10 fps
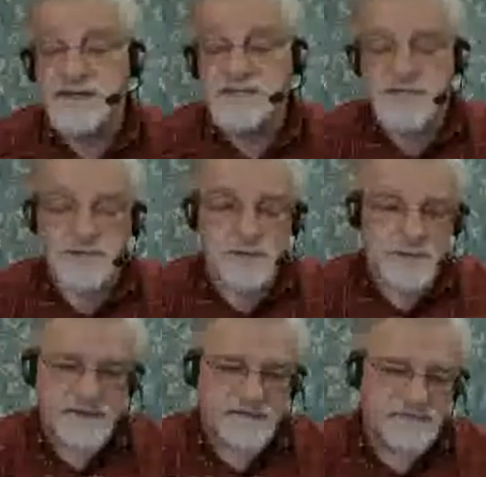So
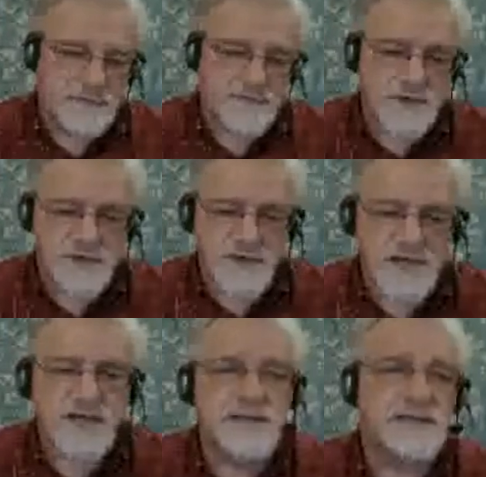if you're trying to
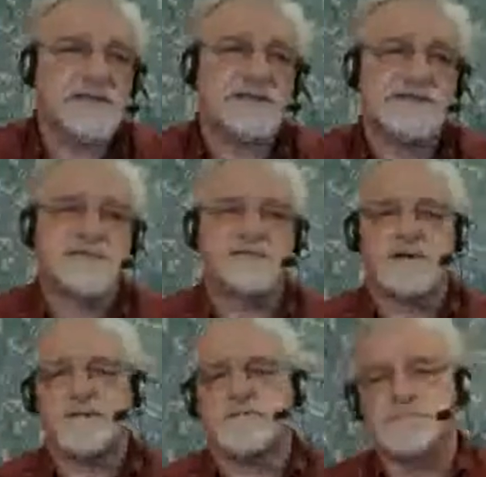hide things
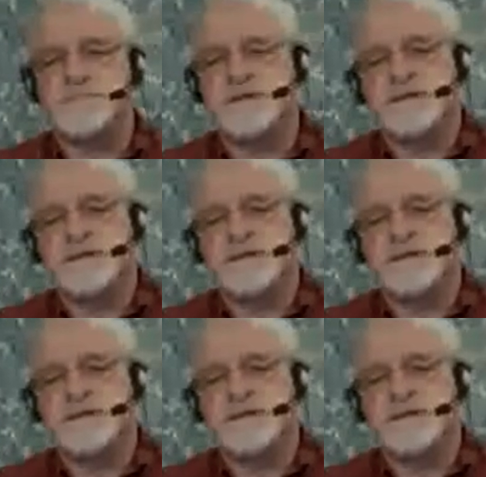from,